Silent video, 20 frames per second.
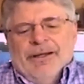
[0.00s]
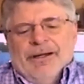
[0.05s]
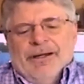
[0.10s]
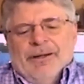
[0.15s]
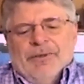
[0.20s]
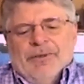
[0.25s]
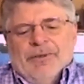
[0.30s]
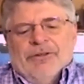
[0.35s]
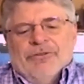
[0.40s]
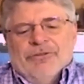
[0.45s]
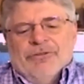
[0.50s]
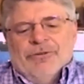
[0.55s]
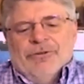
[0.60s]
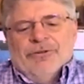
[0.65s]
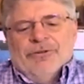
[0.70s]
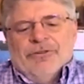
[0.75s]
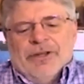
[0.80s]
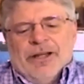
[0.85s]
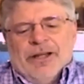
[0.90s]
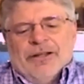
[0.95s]
I'm not sure
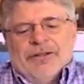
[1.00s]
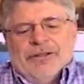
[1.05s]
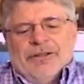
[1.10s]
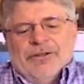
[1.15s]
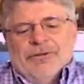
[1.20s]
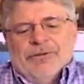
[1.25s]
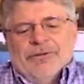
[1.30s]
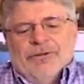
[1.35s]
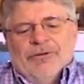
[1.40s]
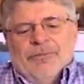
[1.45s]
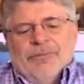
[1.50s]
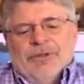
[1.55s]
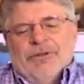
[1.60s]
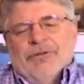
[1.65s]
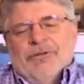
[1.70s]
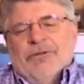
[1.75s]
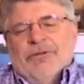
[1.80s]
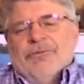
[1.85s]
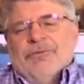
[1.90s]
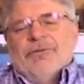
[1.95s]
exactly, don't hold me
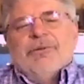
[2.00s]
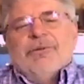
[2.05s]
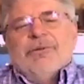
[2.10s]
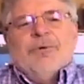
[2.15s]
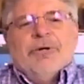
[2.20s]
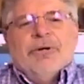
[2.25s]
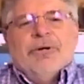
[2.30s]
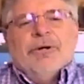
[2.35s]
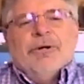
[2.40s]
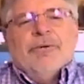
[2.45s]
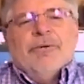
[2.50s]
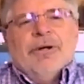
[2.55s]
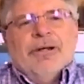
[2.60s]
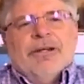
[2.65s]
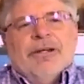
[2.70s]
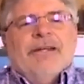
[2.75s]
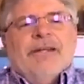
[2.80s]
to it, somewhere around